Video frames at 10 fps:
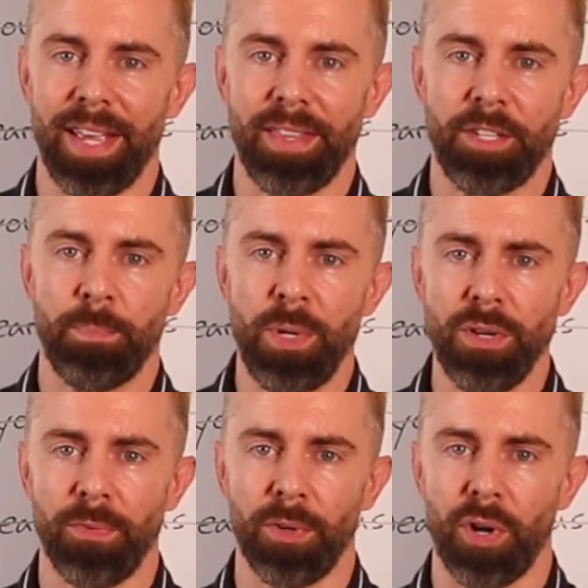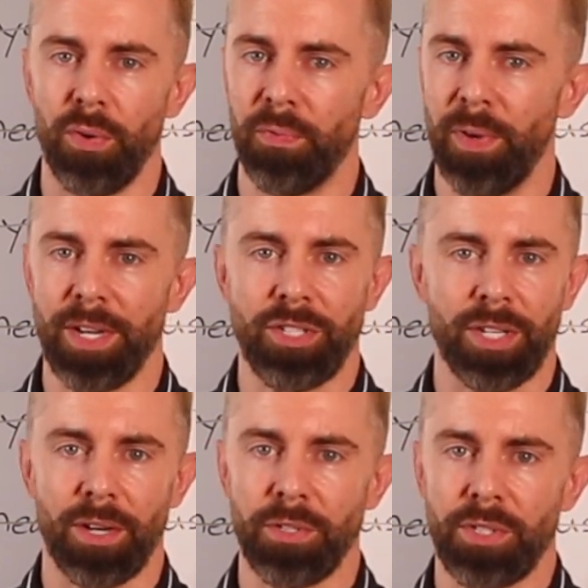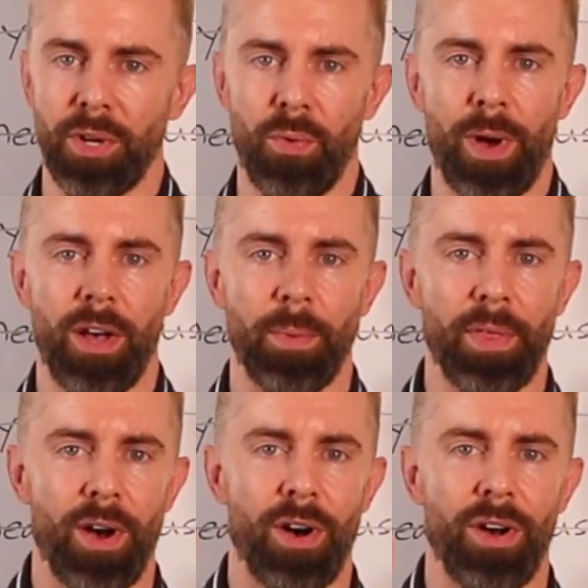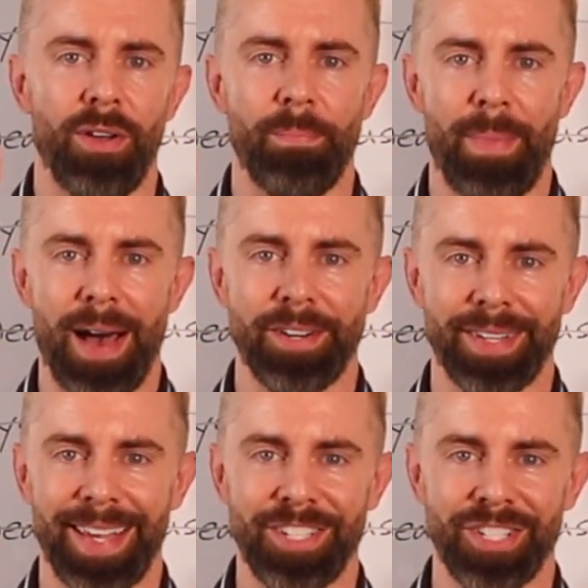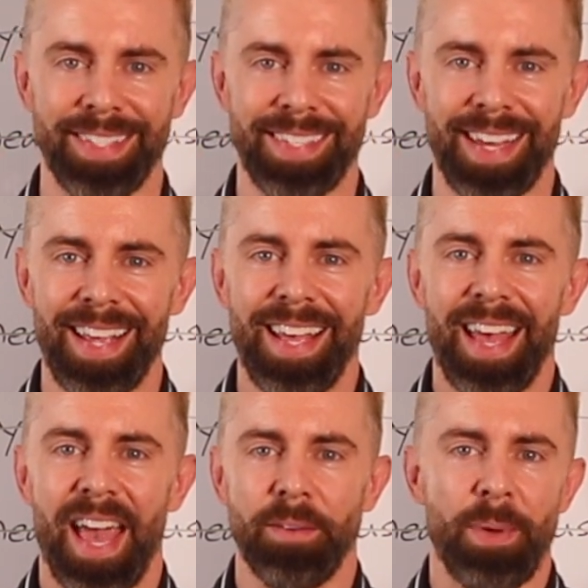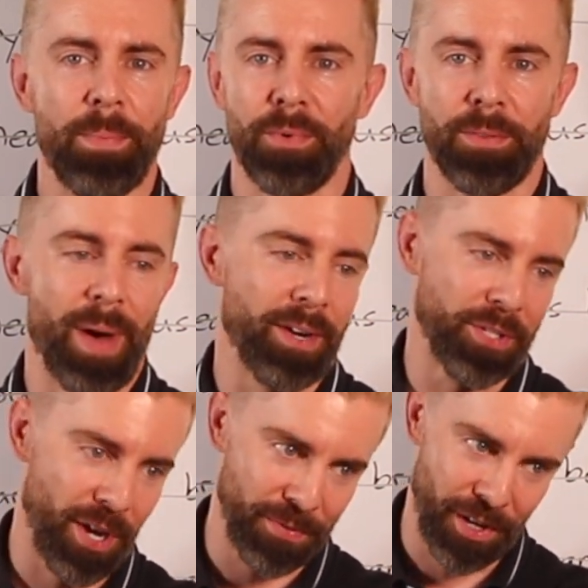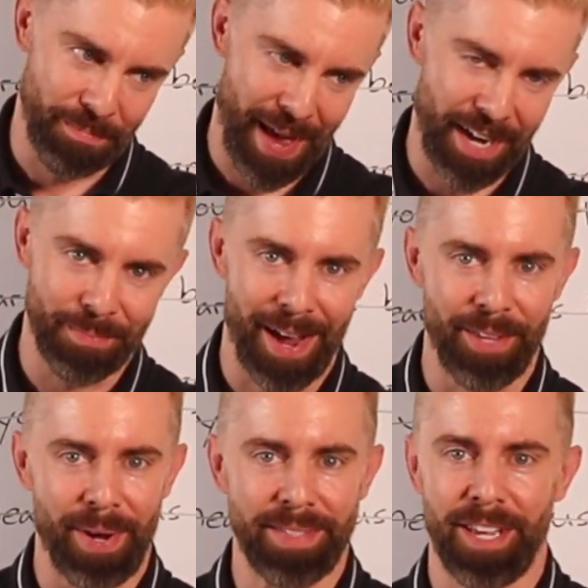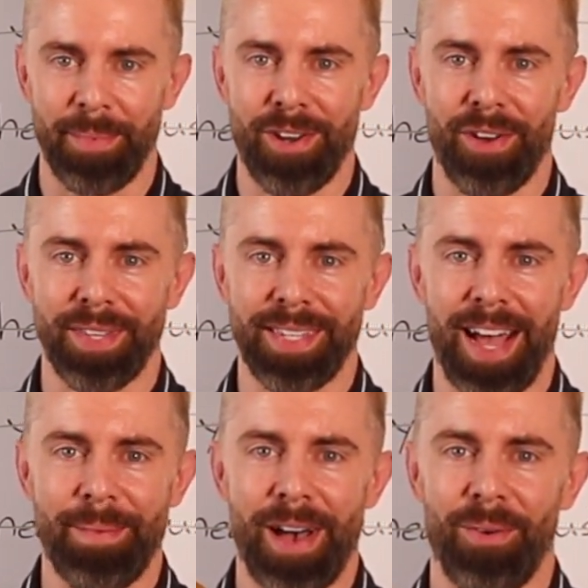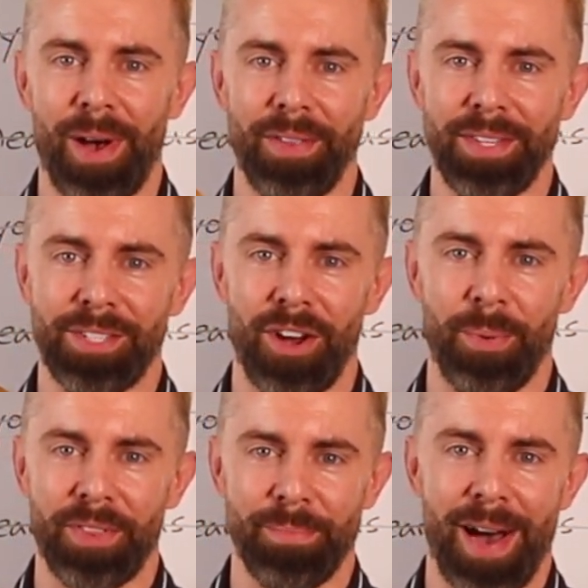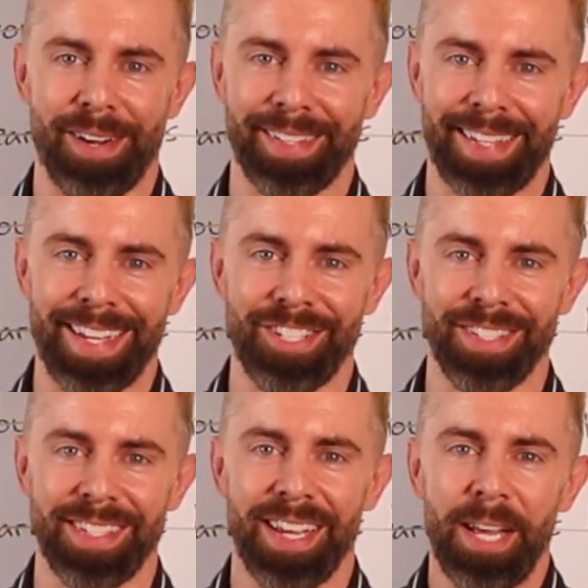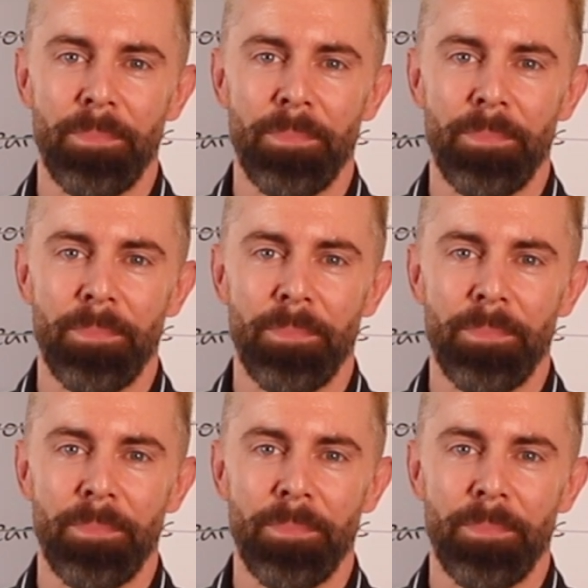this beautiful gold finish that goes so well with all modern kitchens. And people with Microsoft tote bags, by the way, tell me all the time how well these go with their modern kitchens.